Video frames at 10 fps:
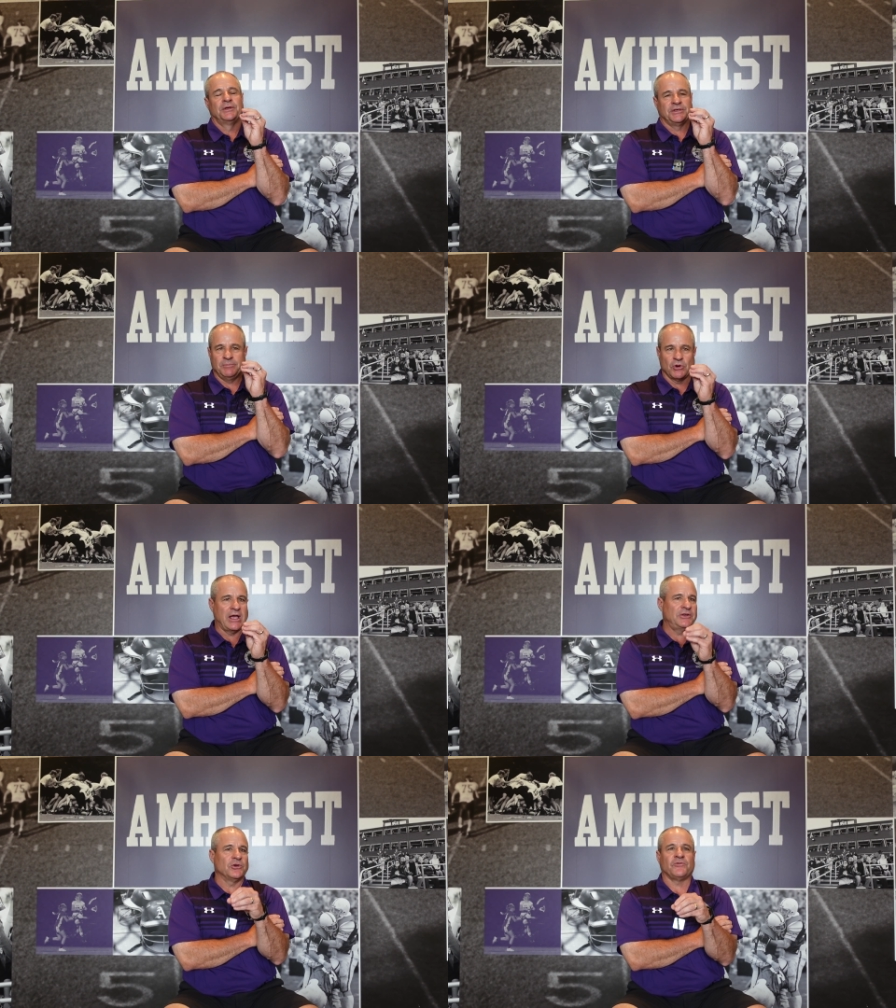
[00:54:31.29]
keep your
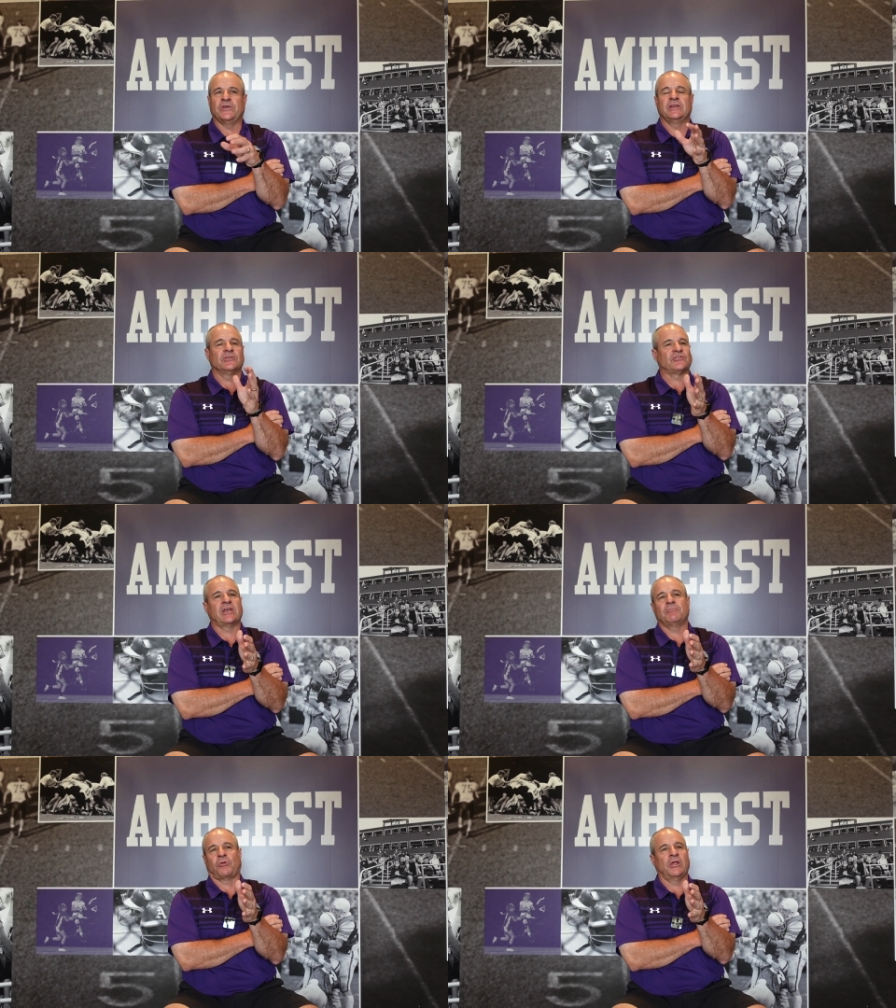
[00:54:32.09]
head and your feet in the
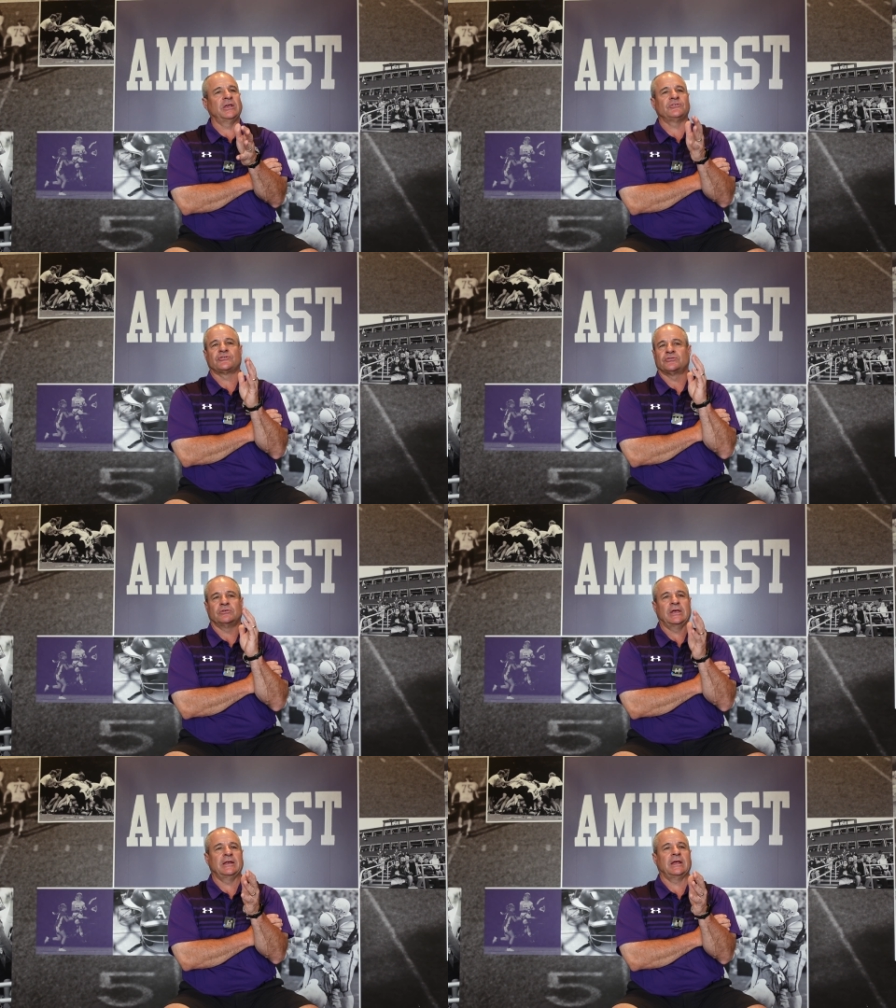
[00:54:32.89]
same
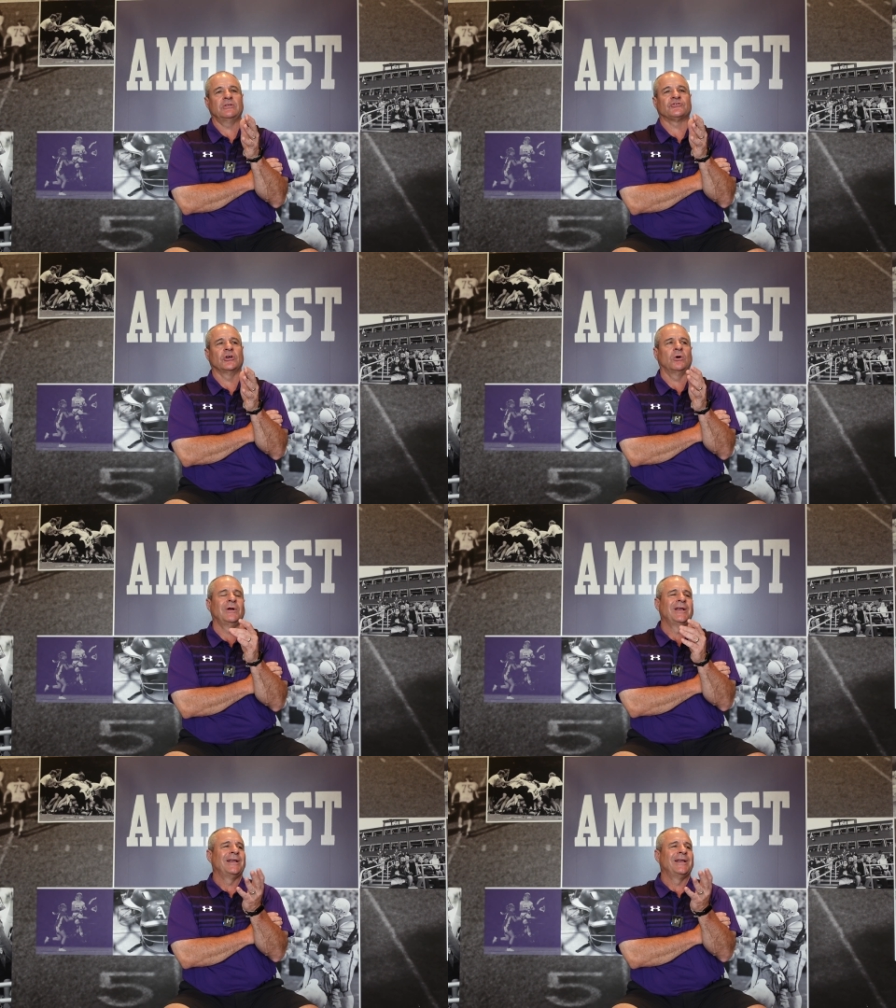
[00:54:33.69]
place. And so,